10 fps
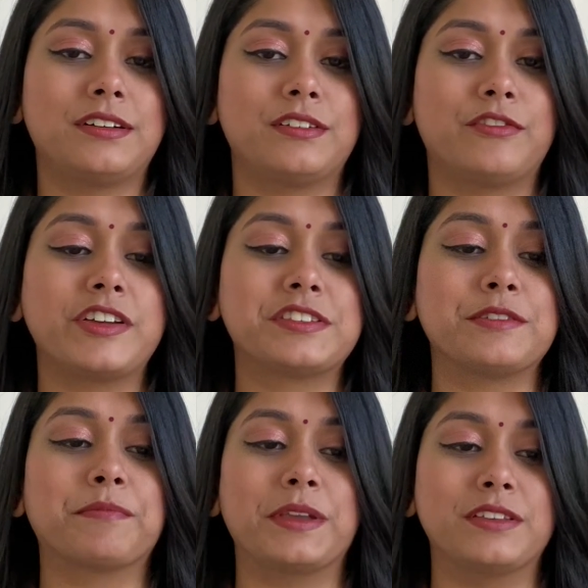rest
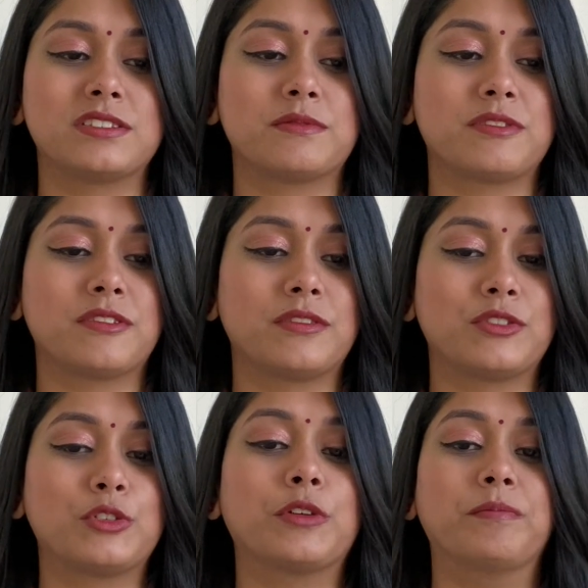in peace
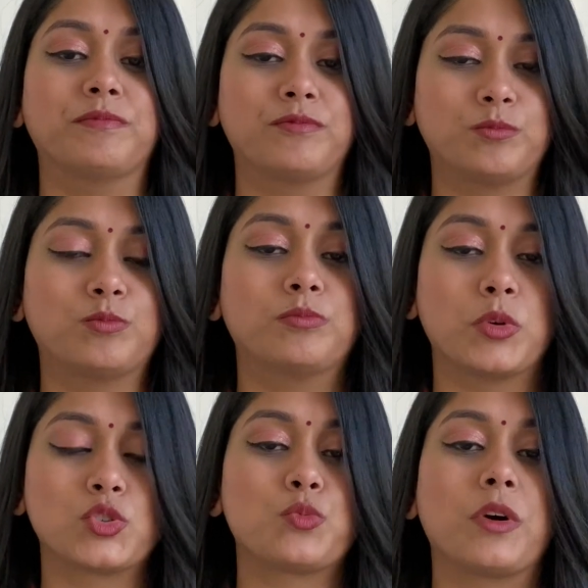to the
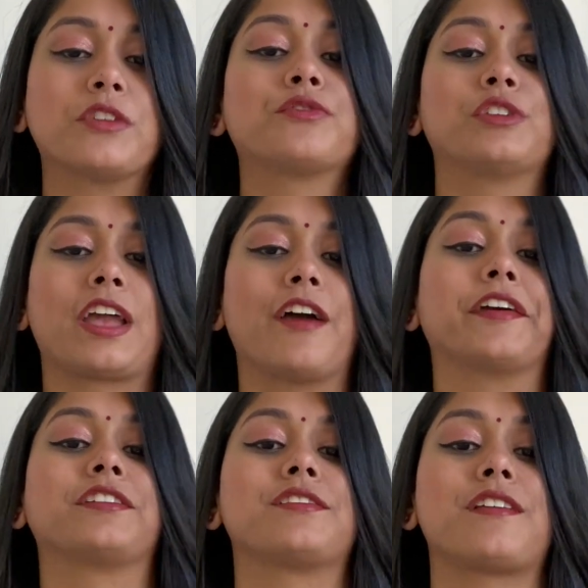most wonderful
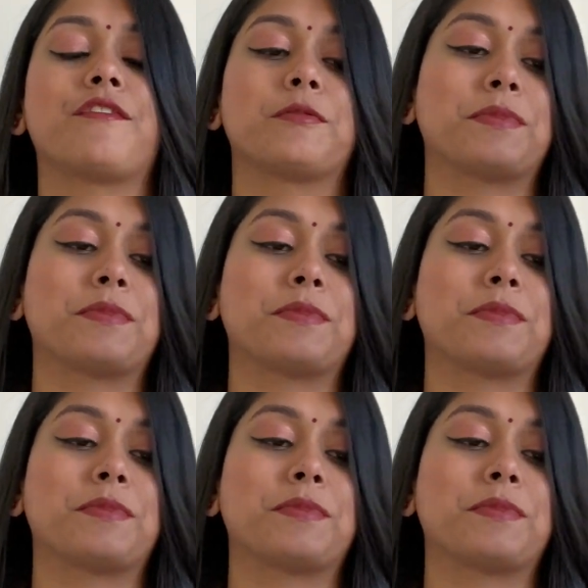characters ever.